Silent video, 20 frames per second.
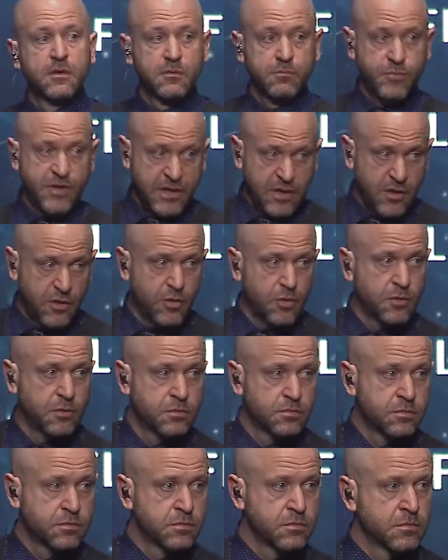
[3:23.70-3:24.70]
Be you.
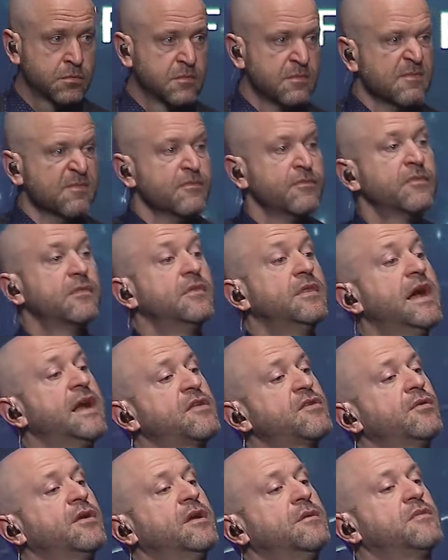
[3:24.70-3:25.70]

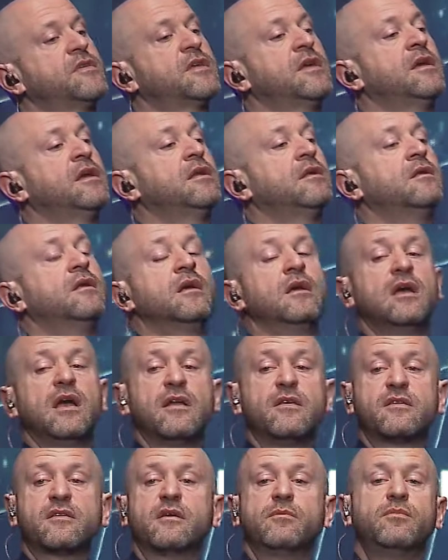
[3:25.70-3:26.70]
That's what I'm saying.
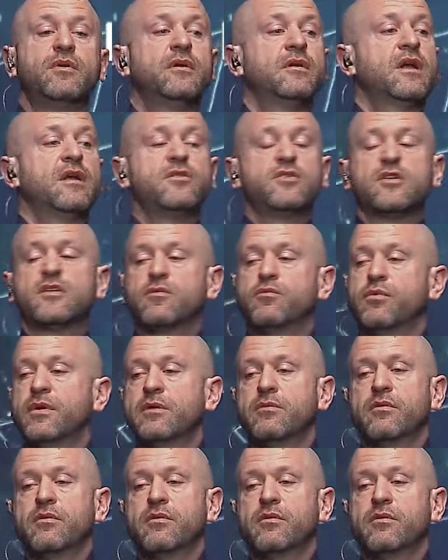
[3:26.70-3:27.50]
And say be, and just be